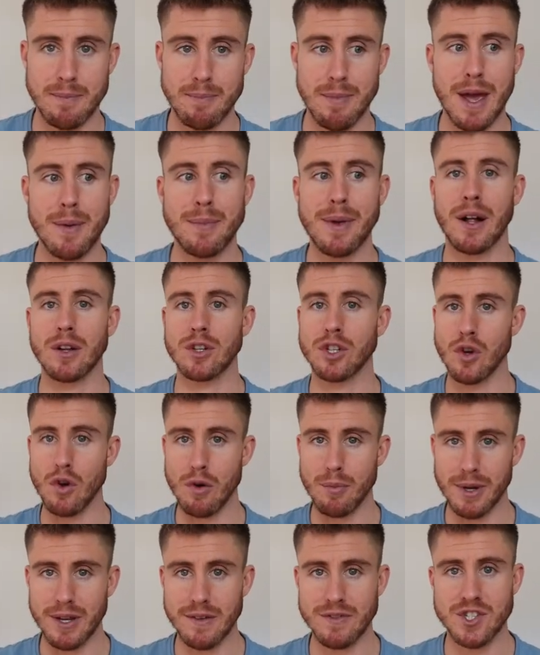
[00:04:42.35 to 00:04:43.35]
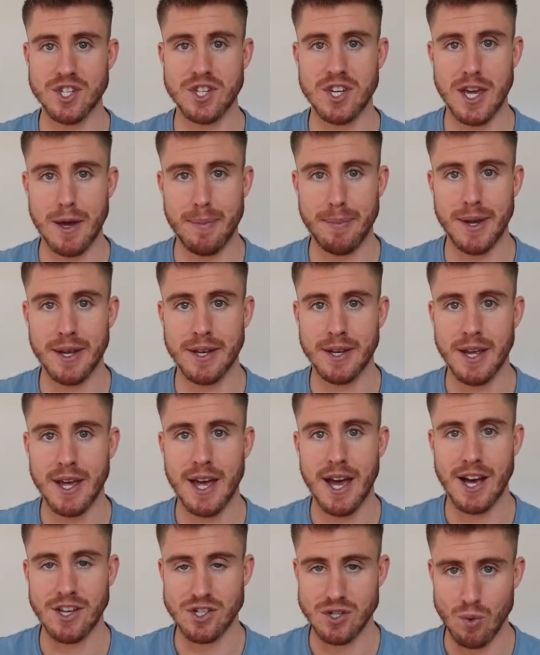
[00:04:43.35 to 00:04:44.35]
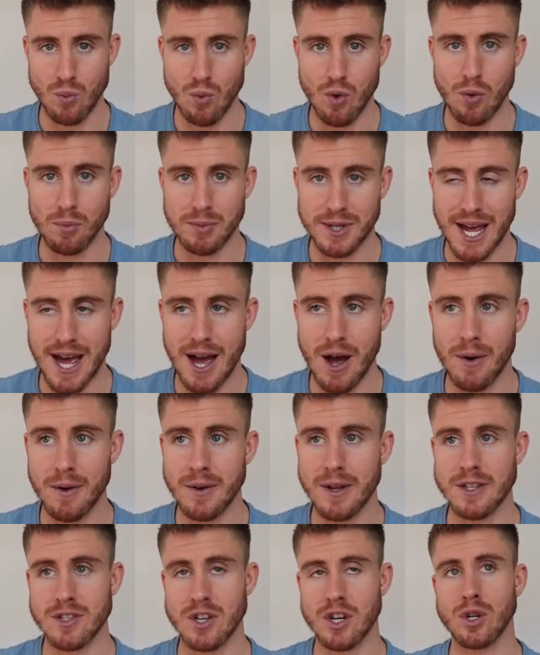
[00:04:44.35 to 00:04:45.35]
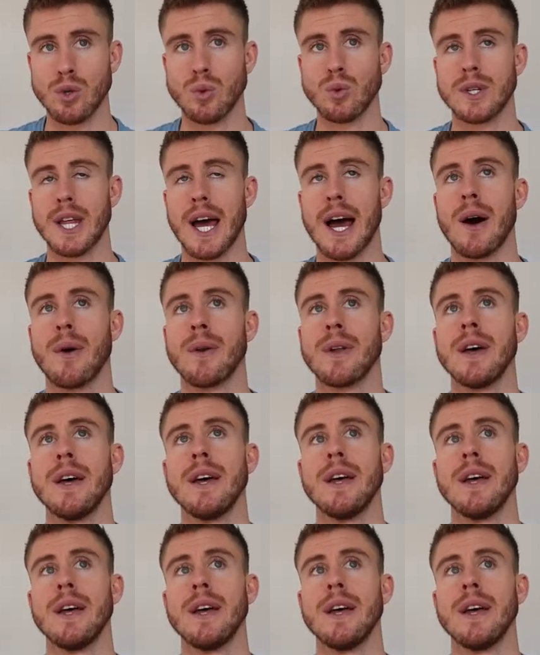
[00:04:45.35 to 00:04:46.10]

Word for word: Maybe I'll do a bit of skipping as a warm down, as a cool down.